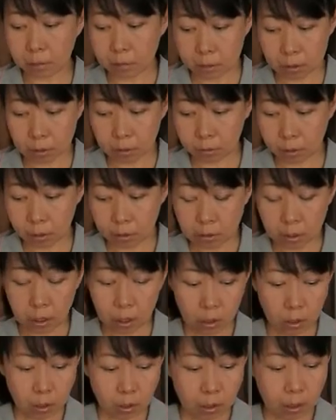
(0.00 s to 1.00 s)
materials.
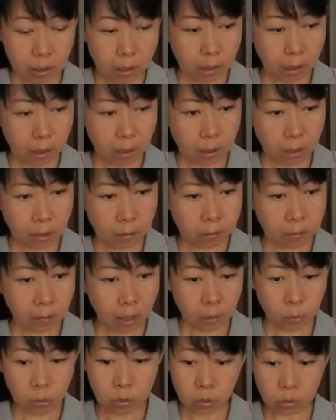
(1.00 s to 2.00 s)

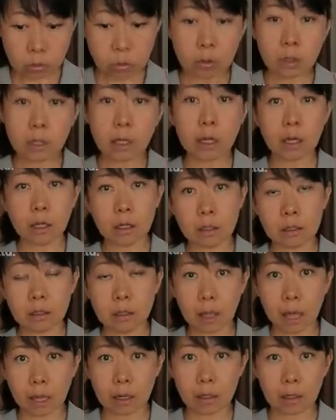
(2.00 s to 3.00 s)
And we also
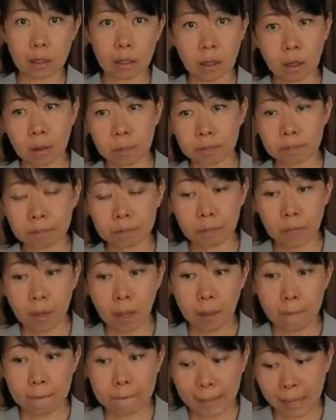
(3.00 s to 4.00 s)
learned that
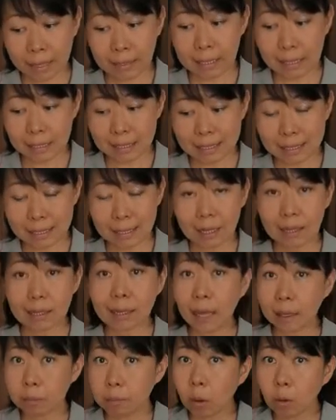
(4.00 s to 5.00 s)
magnets,
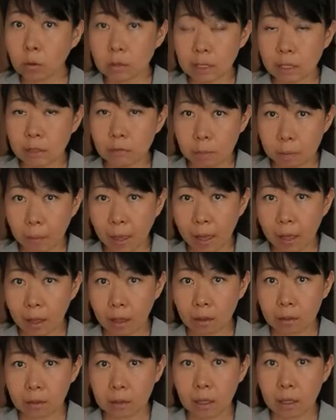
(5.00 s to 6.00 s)
like poles can
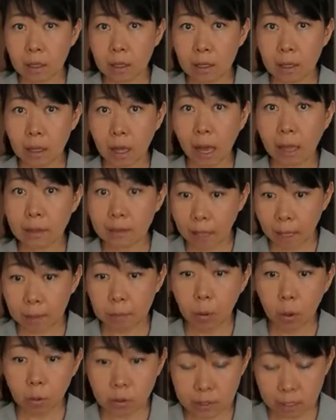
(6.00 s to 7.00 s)
repel,
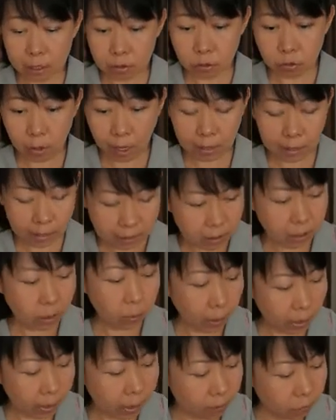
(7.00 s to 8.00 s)
unlike poles attract. Let's see
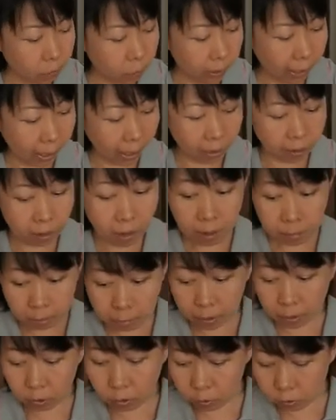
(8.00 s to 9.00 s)
whether if we can
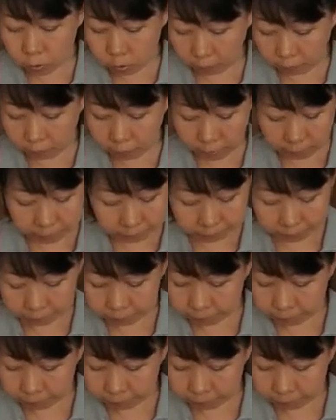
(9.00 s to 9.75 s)
make use of them